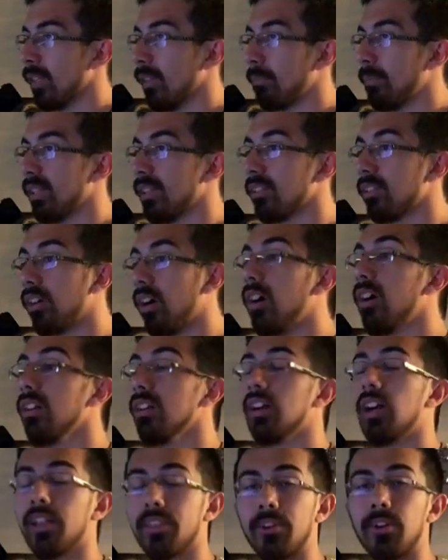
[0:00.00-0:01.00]
But there
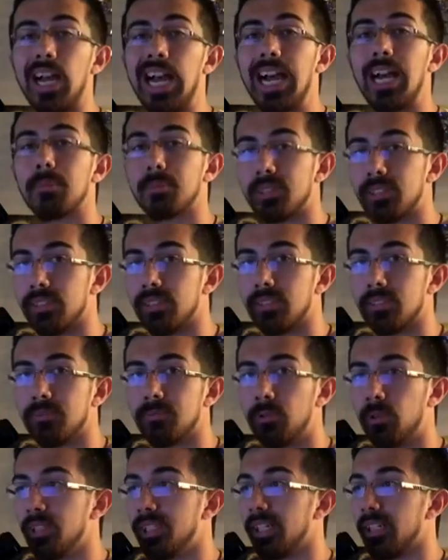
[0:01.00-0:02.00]
are other options
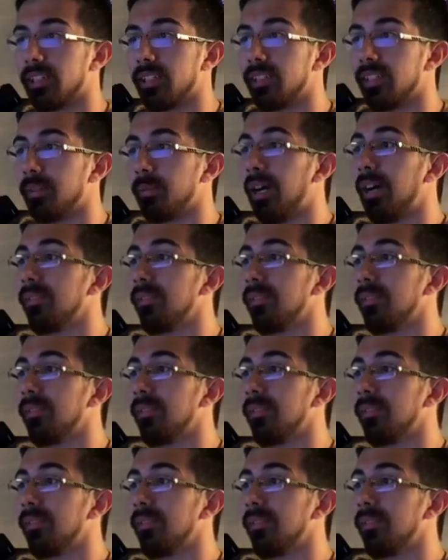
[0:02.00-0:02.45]
for Jarrett Stidham.